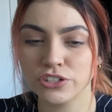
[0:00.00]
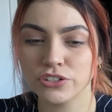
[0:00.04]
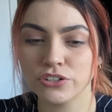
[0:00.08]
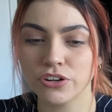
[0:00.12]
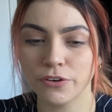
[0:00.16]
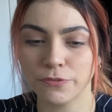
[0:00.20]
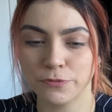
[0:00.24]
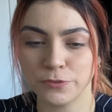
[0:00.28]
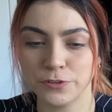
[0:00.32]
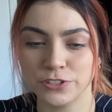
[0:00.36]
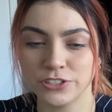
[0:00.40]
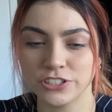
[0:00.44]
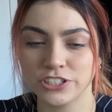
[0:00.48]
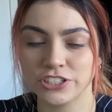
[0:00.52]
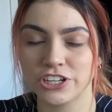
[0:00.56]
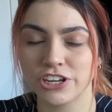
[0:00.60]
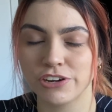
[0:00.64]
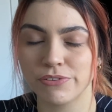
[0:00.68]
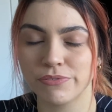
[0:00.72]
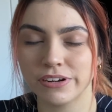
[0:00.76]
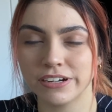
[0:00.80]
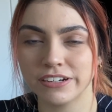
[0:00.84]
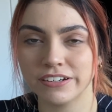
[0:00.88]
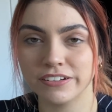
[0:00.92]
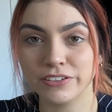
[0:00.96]
of user
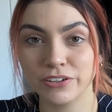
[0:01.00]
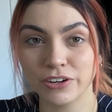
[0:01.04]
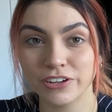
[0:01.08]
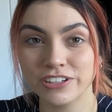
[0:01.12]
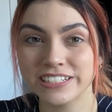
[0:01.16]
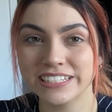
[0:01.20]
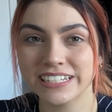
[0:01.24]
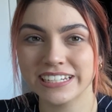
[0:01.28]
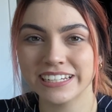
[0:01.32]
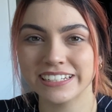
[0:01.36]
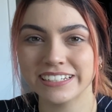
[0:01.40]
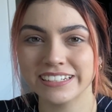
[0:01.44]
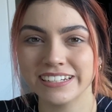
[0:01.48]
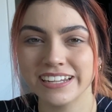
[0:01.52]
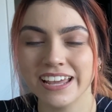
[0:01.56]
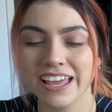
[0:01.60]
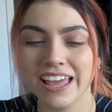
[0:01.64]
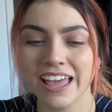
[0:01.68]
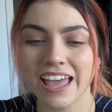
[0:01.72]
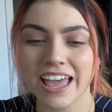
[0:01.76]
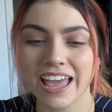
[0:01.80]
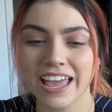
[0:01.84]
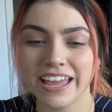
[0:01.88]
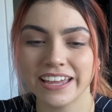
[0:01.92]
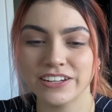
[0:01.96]
generated content,
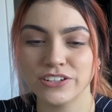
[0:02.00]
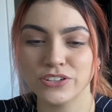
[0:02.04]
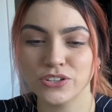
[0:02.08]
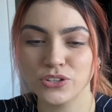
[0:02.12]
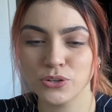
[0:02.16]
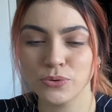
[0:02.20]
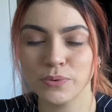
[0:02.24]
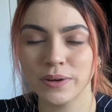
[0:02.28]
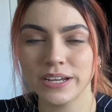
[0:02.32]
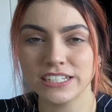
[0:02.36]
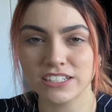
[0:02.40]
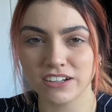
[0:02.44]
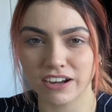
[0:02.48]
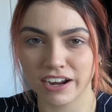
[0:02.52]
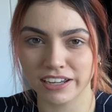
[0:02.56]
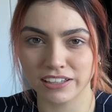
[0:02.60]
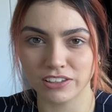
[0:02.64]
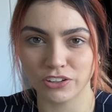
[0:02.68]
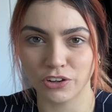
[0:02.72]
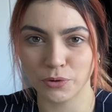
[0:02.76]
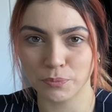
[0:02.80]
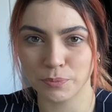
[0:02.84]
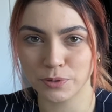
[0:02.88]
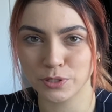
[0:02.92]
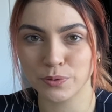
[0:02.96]
and two way
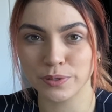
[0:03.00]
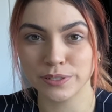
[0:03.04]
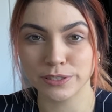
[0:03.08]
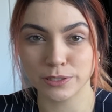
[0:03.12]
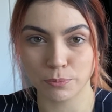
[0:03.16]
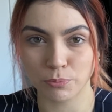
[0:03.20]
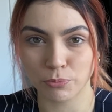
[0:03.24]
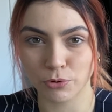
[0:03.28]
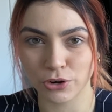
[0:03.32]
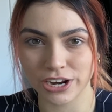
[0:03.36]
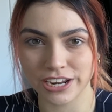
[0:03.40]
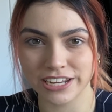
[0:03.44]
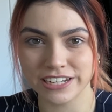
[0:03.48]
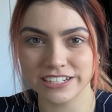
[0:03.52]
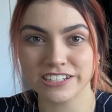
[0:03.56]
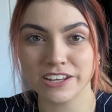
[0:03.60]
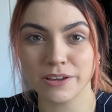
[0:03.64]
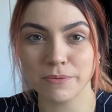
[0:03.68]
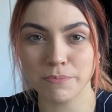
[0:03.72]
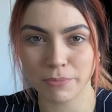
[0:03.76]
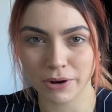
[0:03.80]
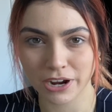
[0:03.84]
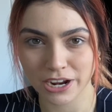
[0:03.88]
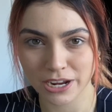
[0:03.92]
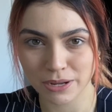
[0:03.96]
dialogue between the brand and
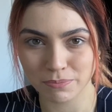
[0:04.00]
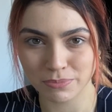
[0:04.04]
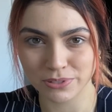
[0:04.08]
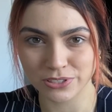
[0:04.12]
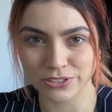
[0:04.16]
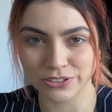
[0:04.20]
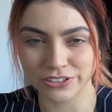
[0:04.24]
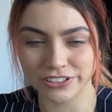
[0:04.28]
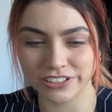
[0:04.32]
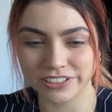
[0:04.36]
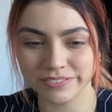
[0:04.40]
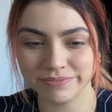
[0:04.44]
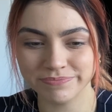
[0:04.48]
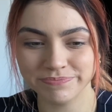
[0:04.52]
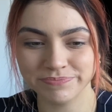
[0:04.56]
buyer persona.